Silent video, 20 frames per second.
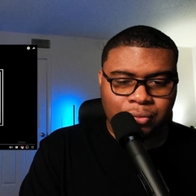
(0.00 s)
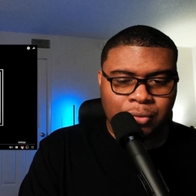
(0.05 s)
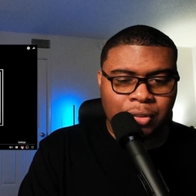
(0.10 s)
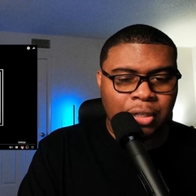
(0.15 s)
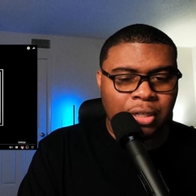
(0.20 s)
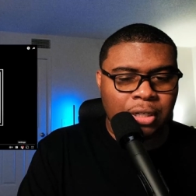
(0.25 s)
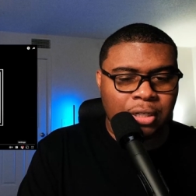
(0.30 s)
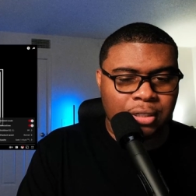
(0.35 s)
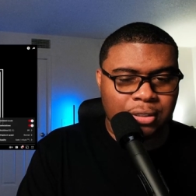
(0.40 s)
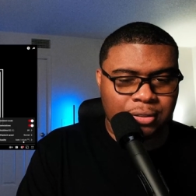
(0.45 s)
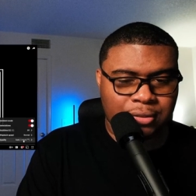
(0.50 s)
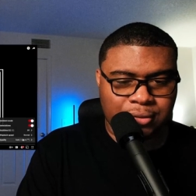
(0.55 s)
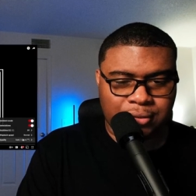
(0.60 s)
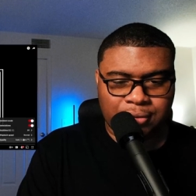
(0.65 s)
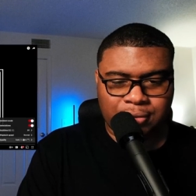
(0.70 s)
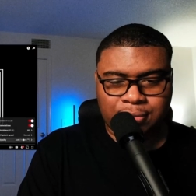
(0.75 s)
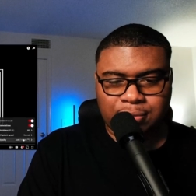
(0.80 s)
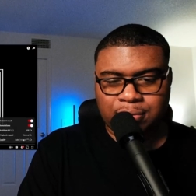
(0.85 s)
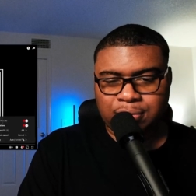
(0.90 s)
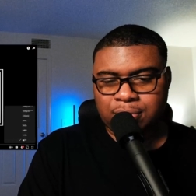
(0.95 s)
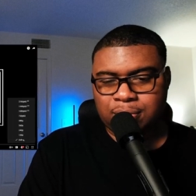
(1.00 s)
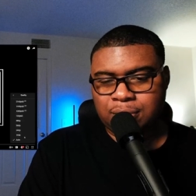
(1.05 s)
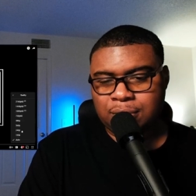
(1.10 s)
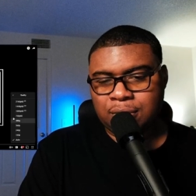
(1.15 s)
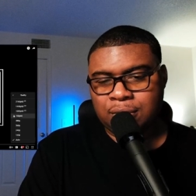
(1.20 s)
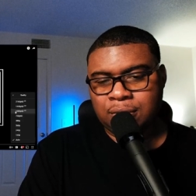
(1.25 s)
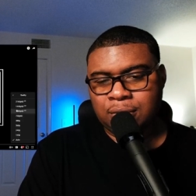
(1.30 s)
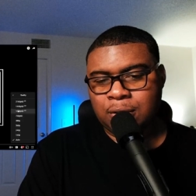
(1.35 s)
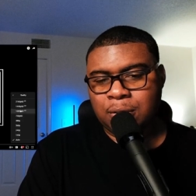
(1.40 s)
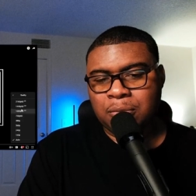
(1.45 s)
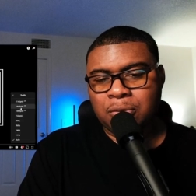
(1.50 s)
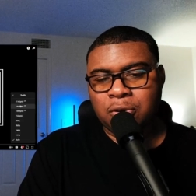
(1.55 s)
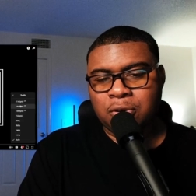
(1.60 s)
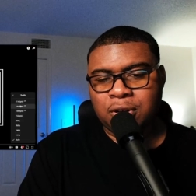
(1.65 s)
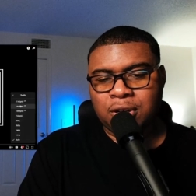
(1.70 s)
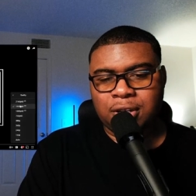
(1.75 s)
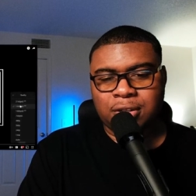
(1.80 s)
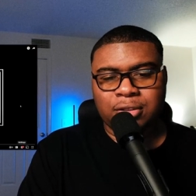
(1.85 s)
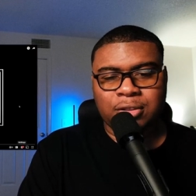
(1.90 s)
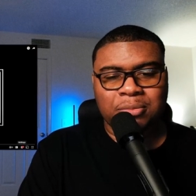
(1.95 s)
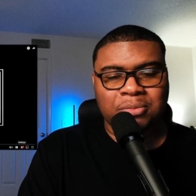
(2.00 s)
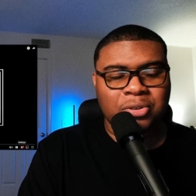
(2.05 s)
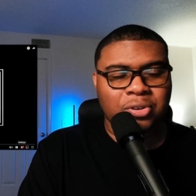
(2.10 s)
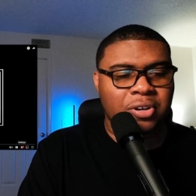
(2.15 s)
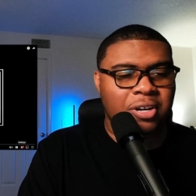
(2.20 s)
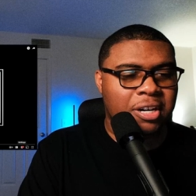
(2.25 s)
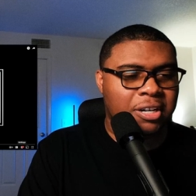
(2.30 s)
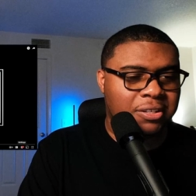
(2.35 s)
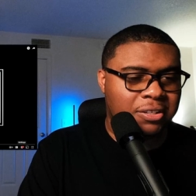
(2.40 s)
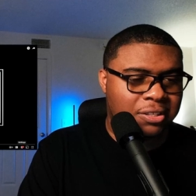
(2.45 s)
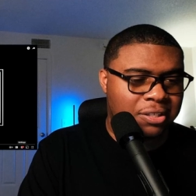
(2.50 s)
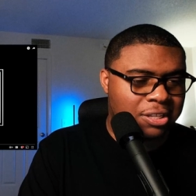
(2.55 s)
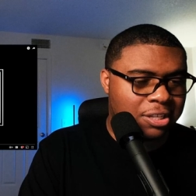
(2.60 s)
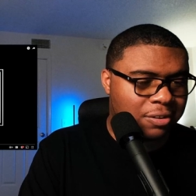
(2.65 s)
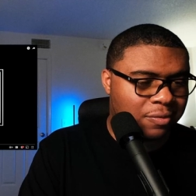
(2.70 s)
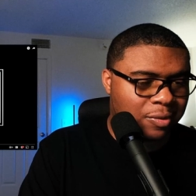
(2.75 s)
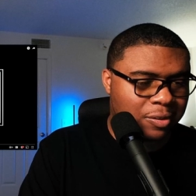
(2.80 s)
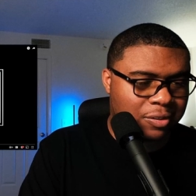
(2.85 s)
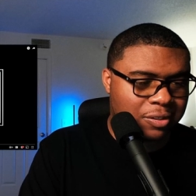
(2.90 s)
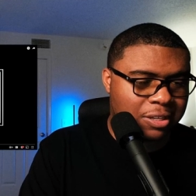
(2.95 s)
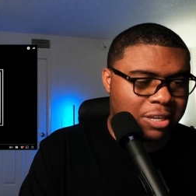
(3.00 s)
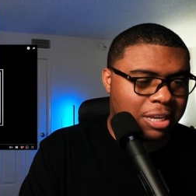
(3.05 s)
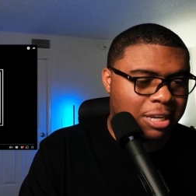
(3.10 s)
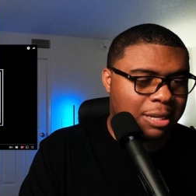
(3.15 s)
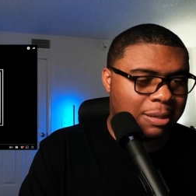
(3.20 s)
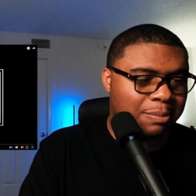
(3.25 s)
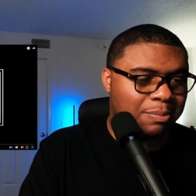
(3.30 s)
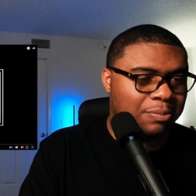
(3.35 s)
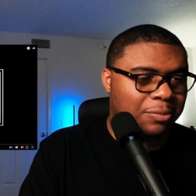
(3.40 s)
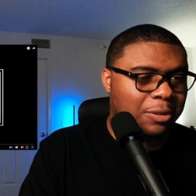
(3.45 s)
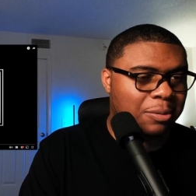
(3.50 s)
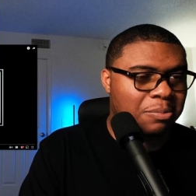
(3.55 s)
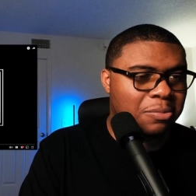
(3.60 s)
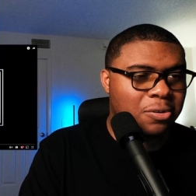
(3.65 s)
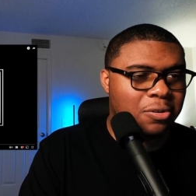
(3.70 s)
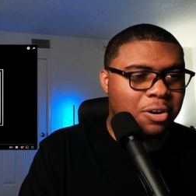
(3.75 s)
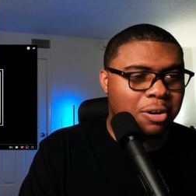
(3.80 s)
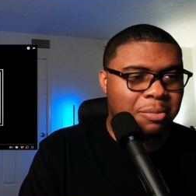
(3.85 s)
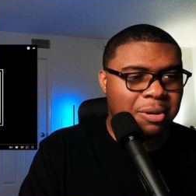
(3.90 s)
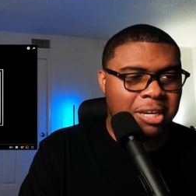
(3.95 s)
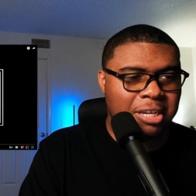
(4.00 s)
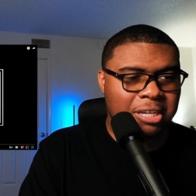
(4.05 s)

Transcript: Ugh. The more, the more I see of this game, the more my